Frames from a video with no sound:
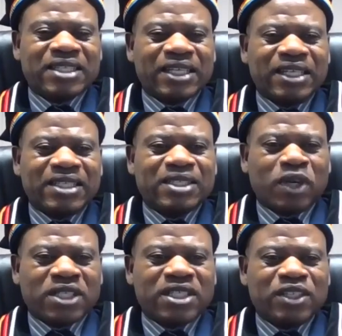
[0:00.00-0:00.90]
screens
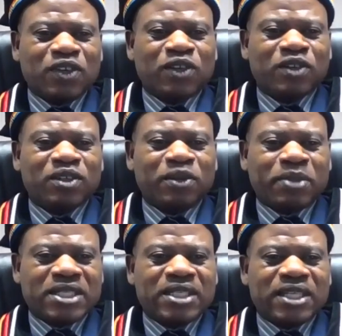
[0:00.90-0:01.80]
watching your
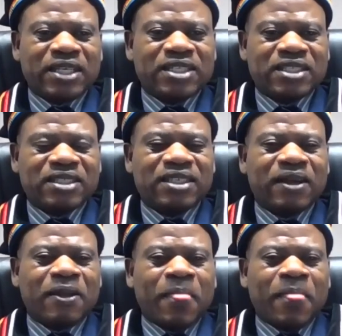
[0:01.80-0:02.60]
presentation.